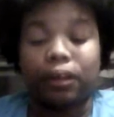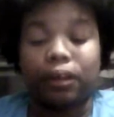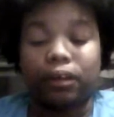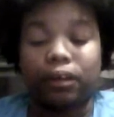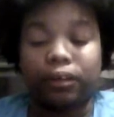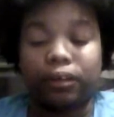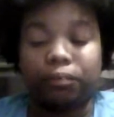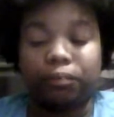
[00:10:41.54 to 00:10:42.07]

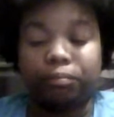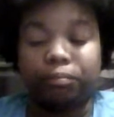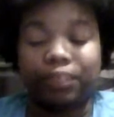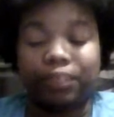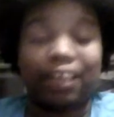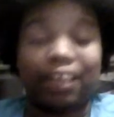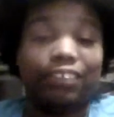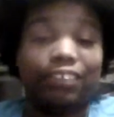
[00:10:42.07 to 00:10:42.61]
Um,
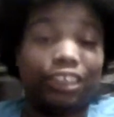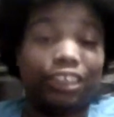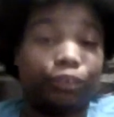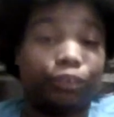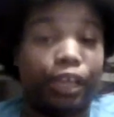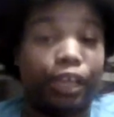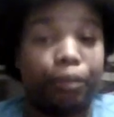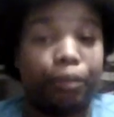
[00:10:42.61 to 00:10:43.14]
that conversation
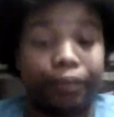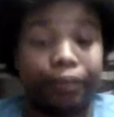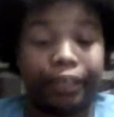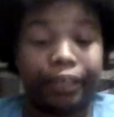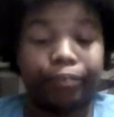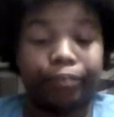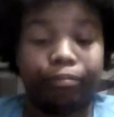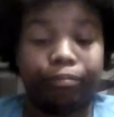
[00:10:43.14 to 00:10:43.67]
with
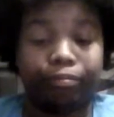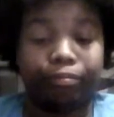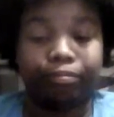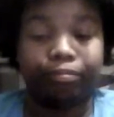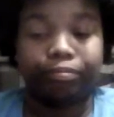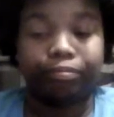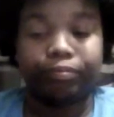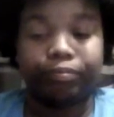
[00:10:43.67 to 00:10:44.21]
Abraham
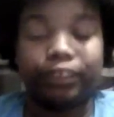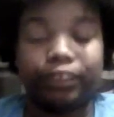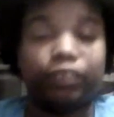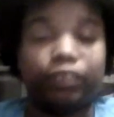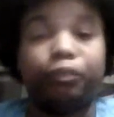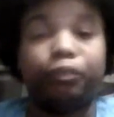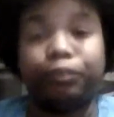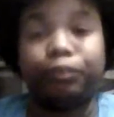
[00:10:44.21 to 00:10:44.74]
gives a
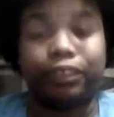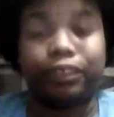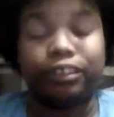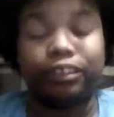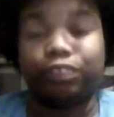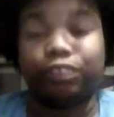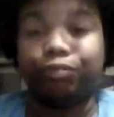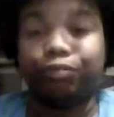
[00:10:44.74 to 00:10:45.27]
new perspective,
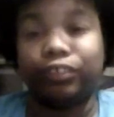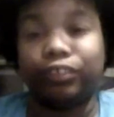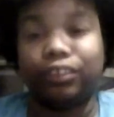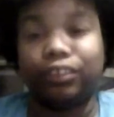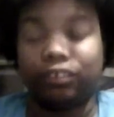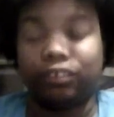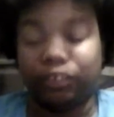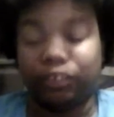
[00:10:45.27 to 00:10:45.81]
because
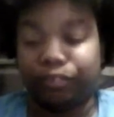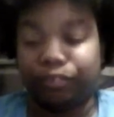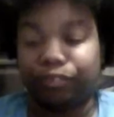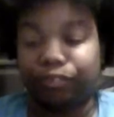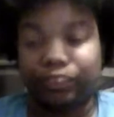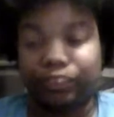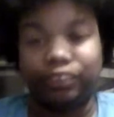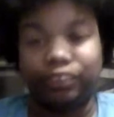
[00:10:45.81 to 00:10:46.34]
first, you know,
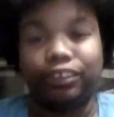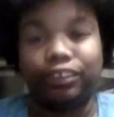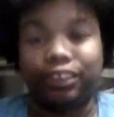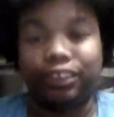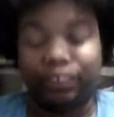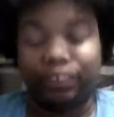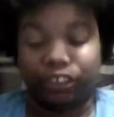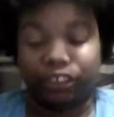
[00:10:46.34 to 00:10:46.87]
first thing you
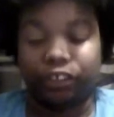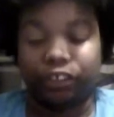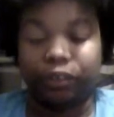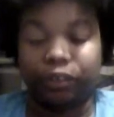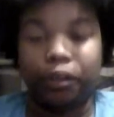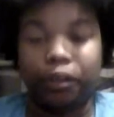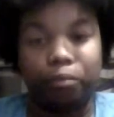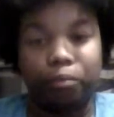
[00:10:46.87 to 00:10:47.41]
see is
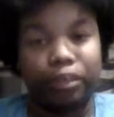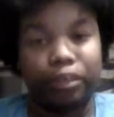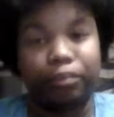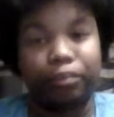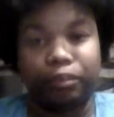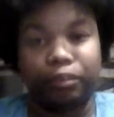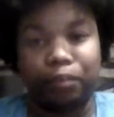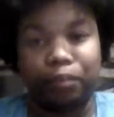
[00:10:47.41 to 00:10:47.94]
her playing
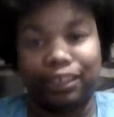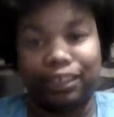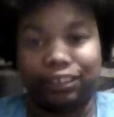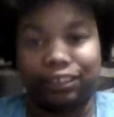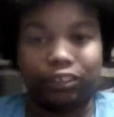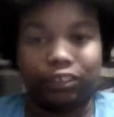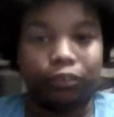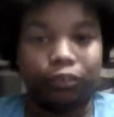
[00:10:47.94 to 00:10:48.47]
with the
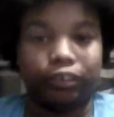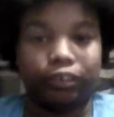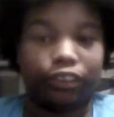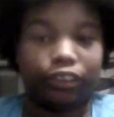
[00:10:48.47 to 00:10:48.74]
plastic sword.